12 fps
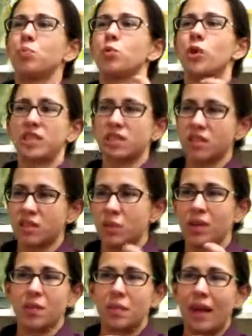questions that we
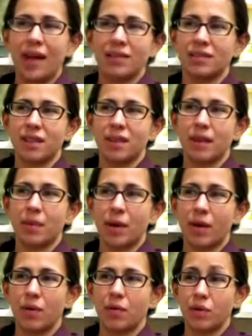could be asking
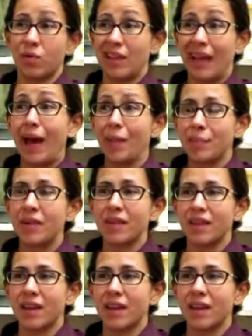about what really happened,